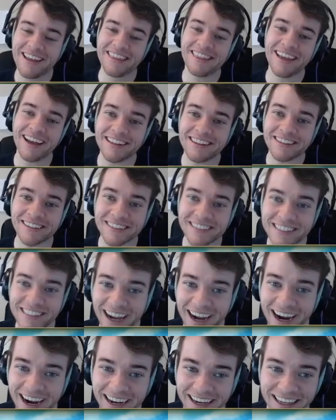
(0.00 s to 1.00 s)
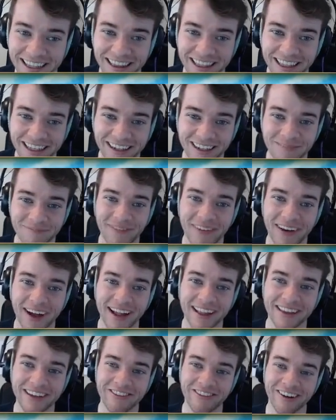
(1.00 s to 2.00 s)
That's a tiny little
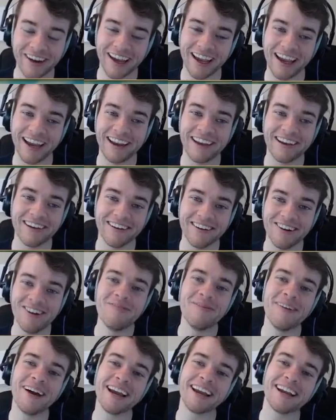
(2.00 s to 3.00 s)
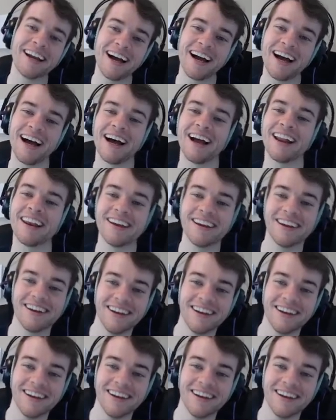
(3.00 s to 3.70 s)
Poliwag! Oh my god!